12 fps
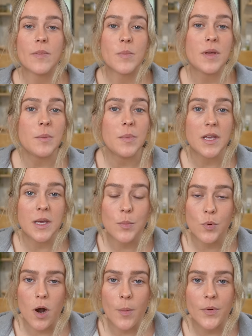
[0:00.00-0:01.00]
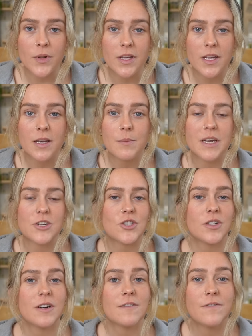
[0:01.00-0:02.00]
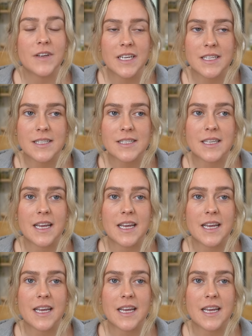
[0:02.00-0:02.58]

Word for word: the PPE properly, make sure it fits,